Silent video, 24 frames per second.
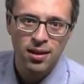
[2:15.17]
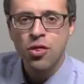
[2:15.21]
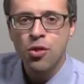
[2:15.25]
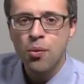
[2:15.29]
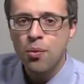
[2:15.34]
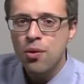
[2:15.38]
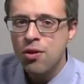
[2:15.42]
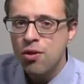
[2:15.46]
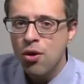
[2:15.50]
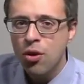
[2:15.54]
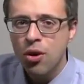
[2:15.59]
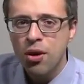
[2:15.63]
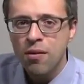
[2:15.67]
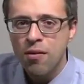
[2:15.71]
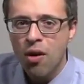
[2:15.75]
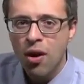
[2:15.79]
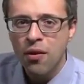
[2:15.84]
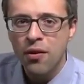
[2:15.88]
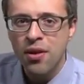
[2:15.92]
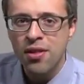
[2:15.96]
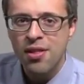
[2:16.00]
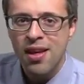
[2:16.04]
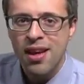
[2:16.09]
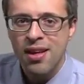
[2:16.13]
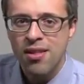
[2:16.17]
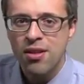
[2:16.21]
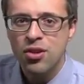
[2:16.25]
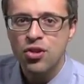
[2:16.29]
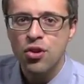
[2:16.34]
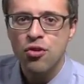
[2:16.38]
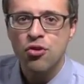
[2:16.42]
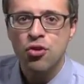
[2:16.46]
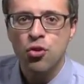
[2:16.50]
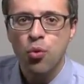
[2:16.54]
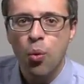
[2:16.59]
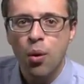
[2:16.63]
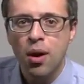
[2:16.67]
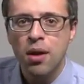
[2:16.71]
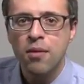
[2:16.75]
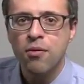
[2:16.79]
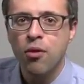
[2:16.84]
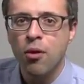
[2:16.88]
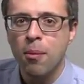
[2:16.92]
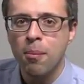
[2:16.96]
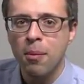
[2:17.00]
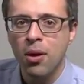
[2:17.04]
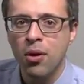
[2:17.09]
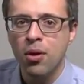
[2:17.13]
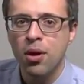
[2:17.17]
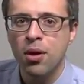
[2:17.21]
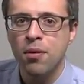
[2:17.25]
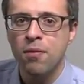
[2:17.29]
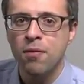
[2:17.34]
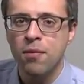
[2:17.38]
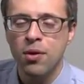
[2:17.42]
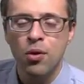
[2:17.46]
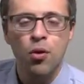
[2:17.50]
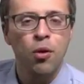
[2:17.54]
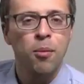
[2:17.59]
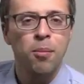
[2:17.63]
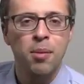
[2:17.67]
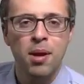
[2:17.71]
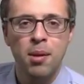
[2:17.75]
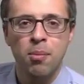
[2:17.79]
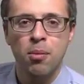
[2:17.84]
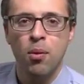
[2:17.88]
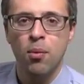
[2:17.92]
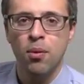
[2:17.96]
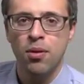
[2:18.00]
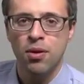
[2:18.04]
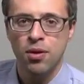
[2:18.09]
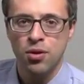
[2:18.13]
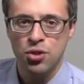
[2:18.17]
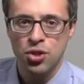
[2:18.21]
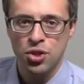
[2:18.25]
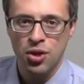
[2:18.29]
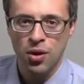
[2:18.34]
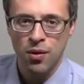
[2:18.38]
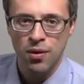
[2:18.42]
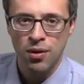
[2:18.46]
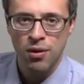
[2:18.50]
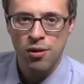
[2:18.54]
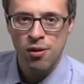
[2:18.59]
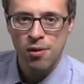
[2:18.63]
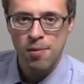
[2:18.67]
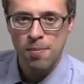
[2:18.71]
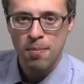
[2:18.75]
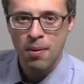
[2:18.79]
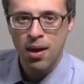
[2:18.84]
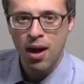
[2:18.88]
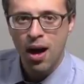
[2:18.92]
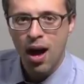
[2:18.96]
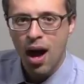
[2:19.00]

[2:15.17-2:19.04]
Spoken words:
The result of all this isn't just 24 million fewer people with insurance.